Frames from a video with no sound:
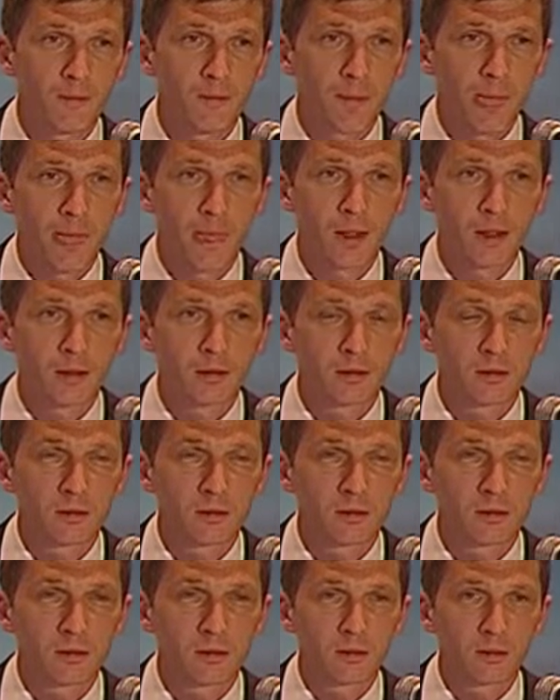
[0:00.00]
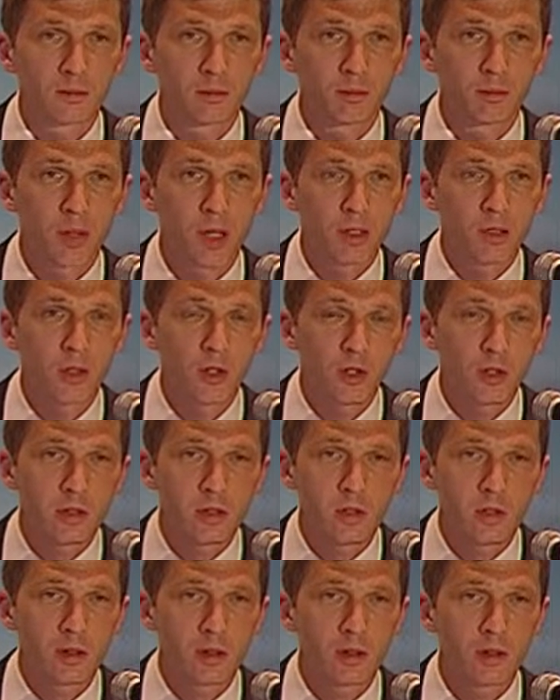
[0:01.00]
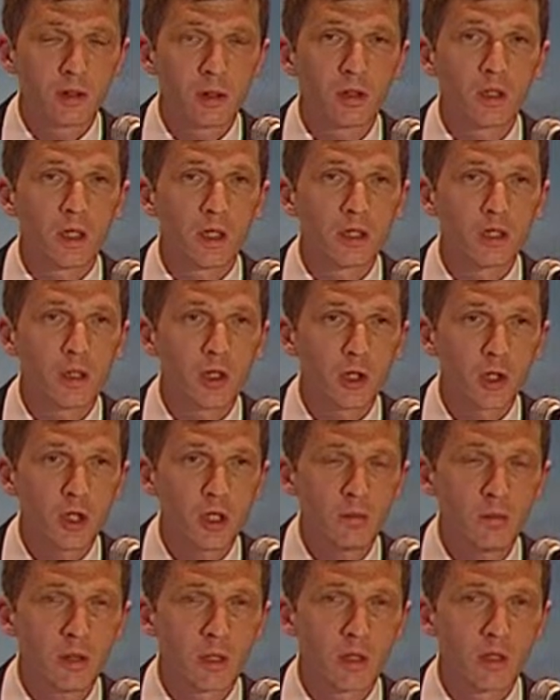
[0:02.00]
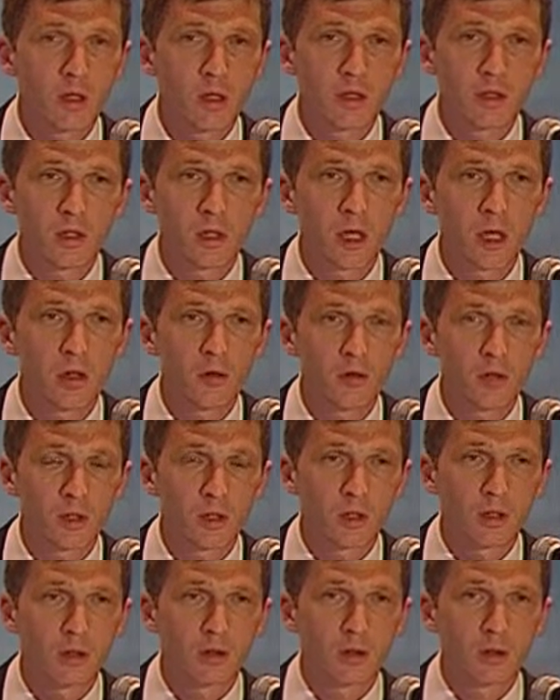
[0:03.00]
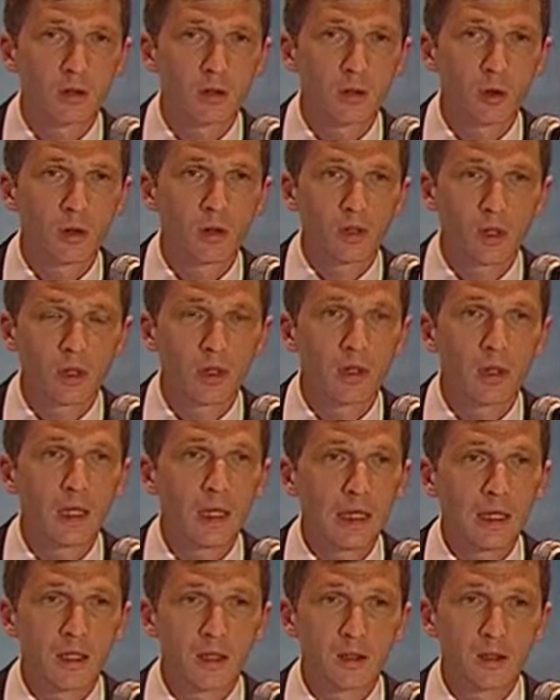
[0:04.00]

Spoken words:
in mono mode are very hard to detect.